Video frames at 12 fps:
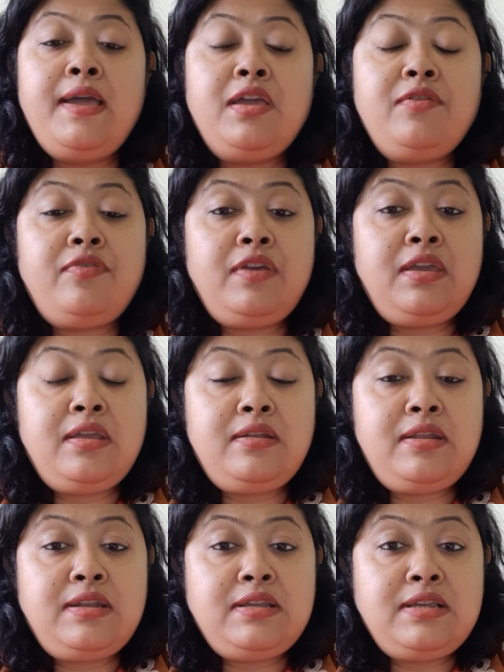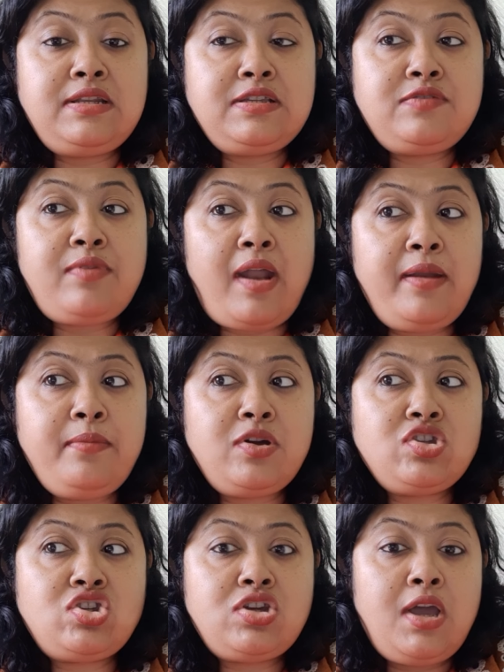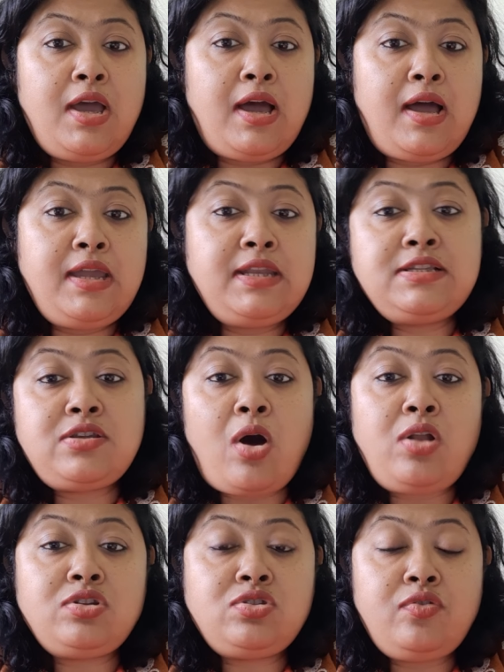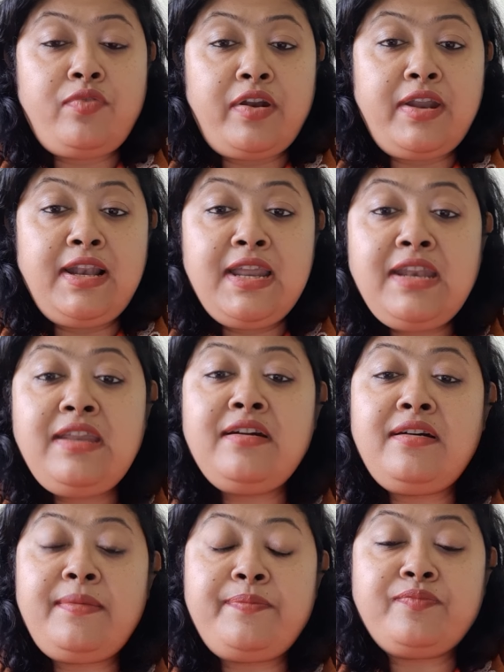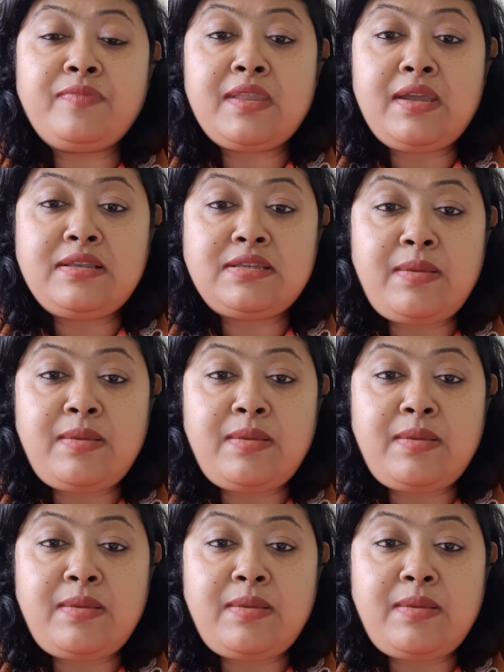if it is very much it is also very linear.